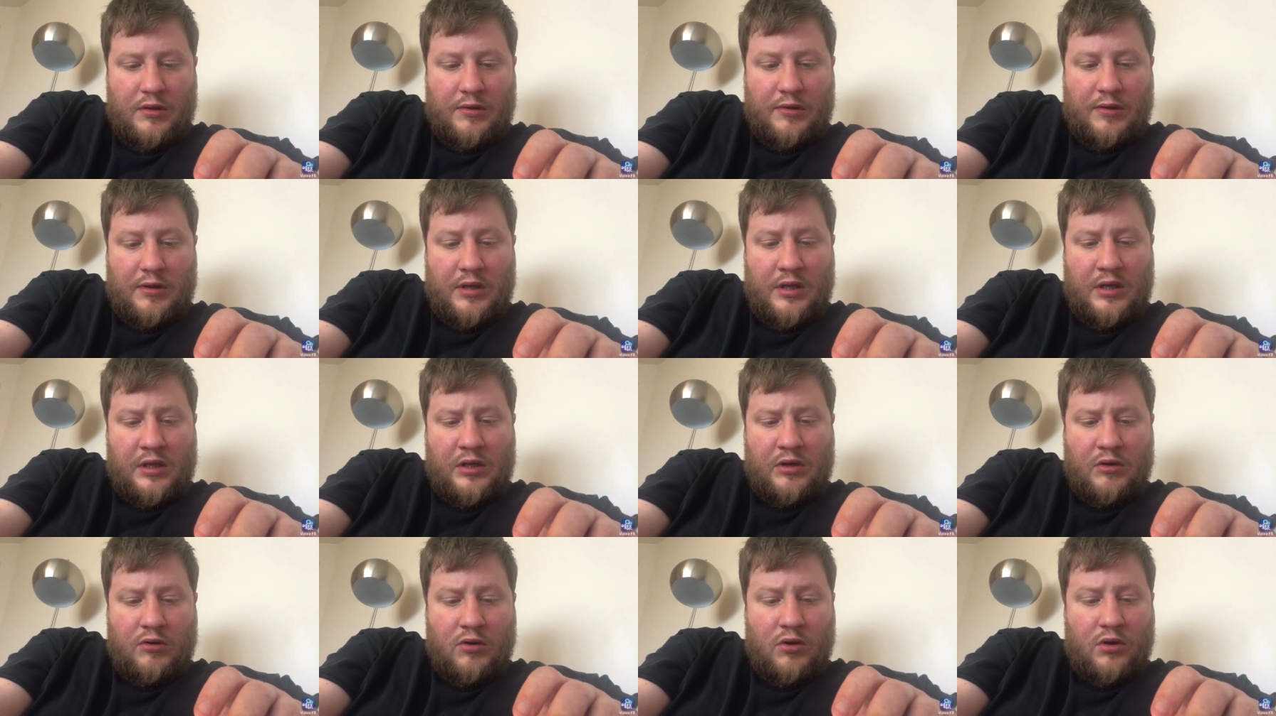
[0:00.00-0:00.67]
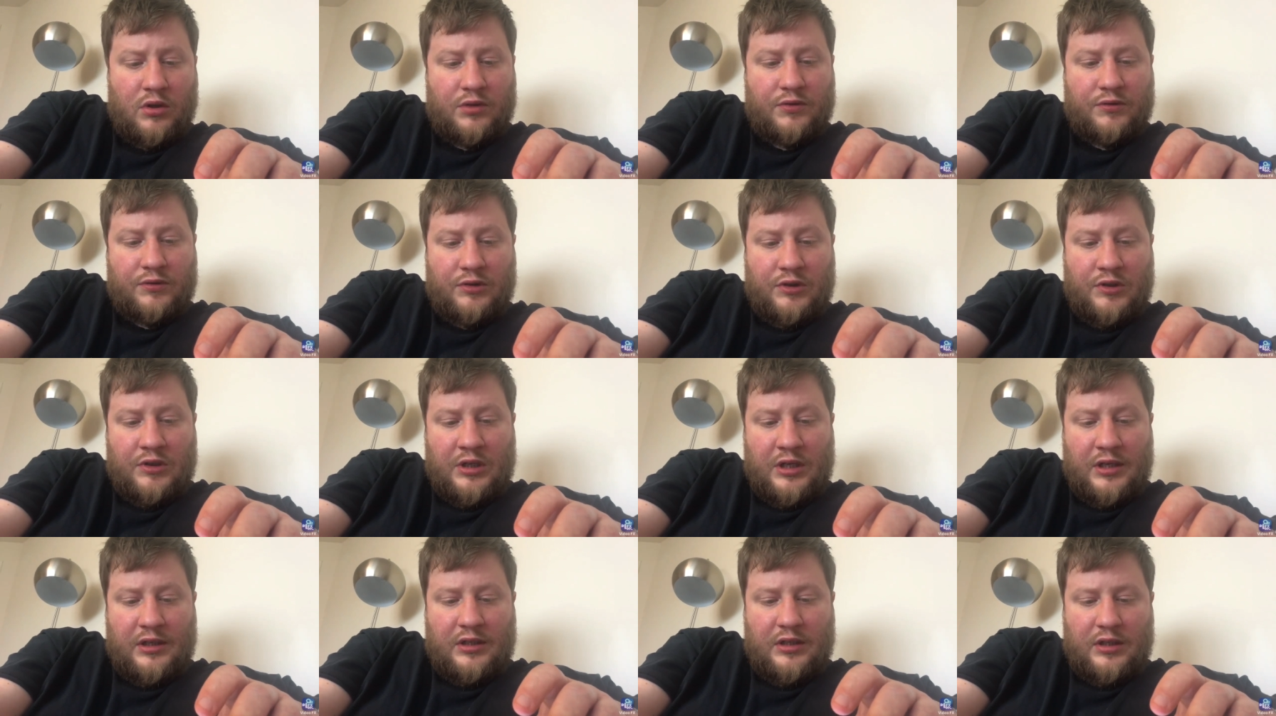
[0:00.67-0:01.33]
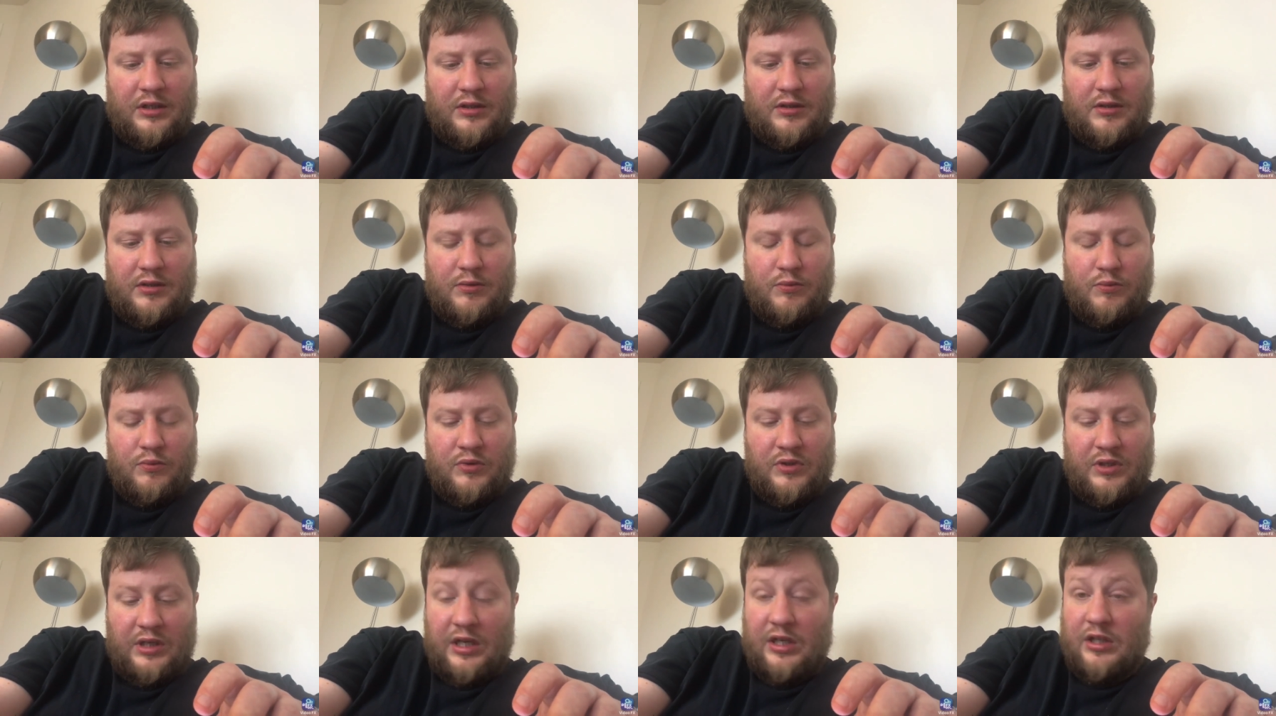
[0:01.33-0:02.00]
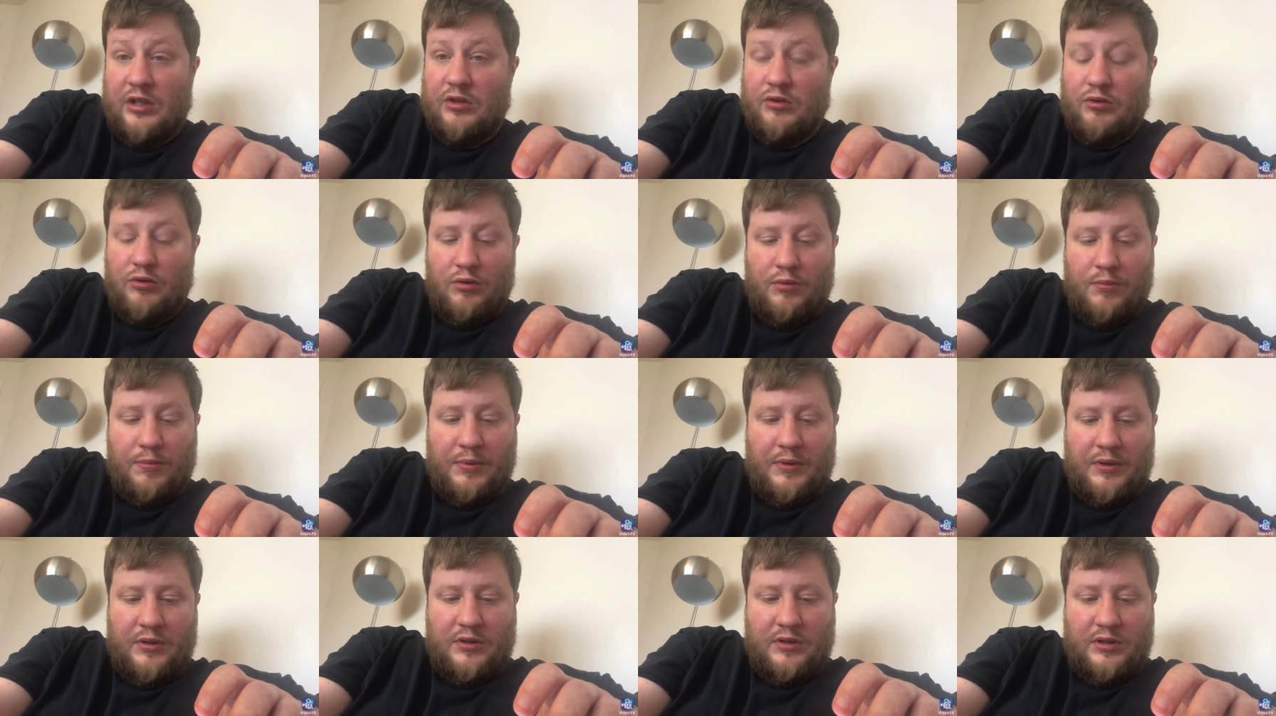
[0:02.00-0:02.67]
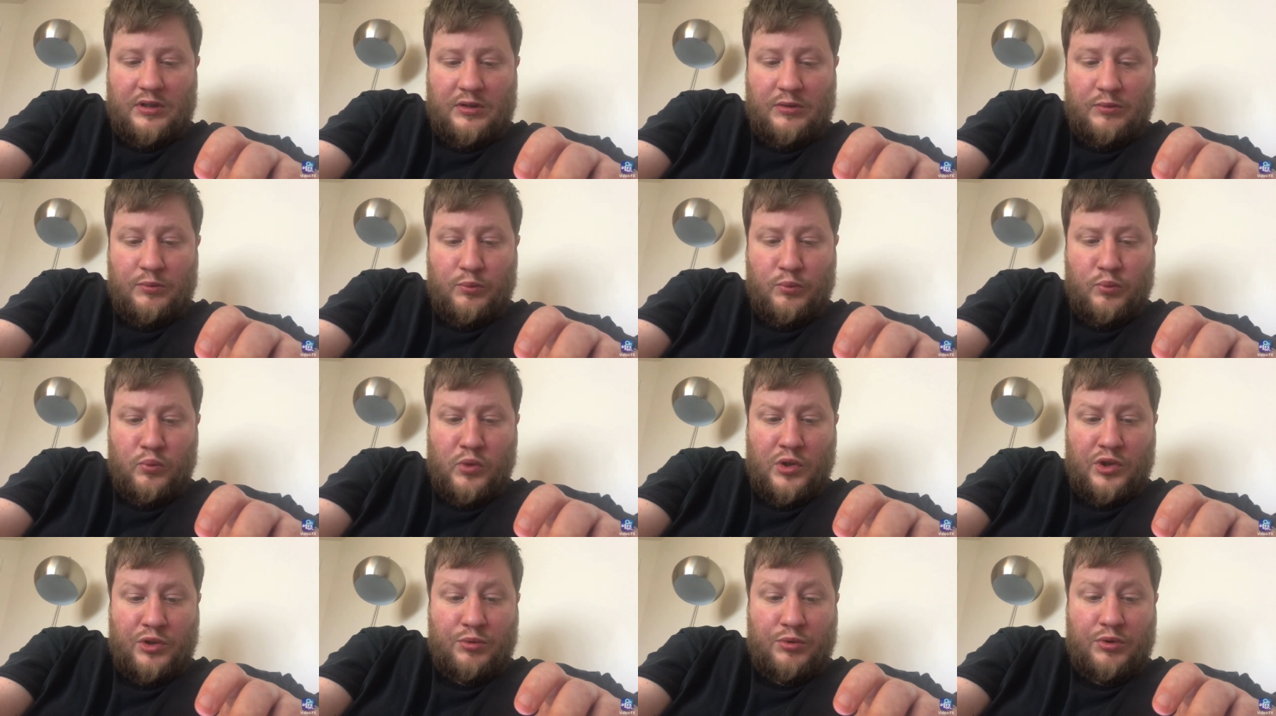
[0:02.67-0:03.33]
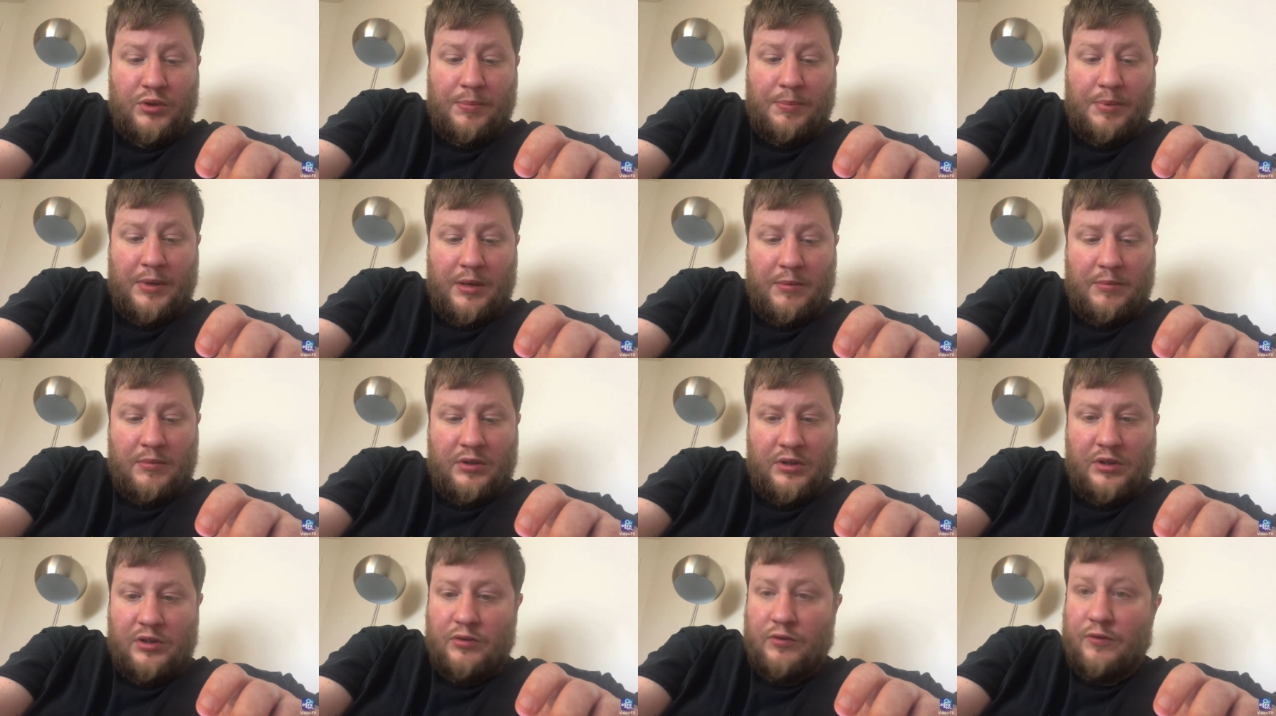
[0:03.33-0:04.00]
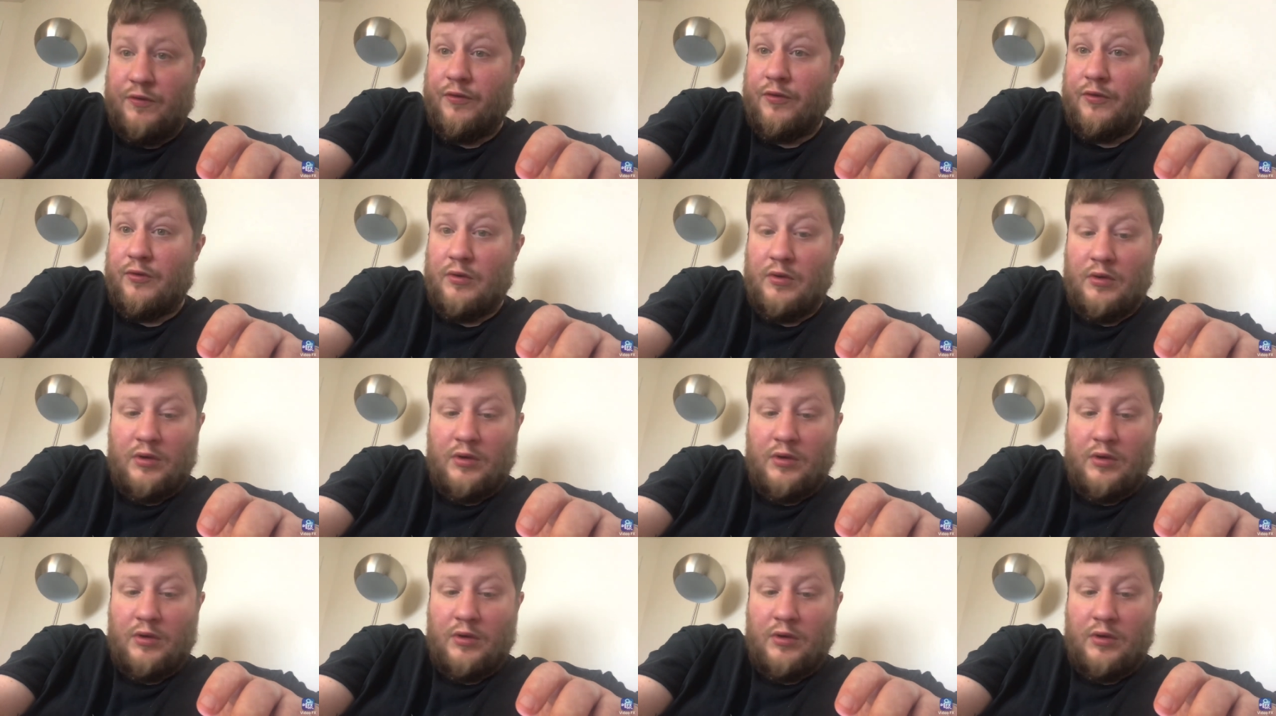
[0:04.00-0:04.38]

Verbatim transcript: Then Oxford United was 82 appearances, which was a permanent deal for,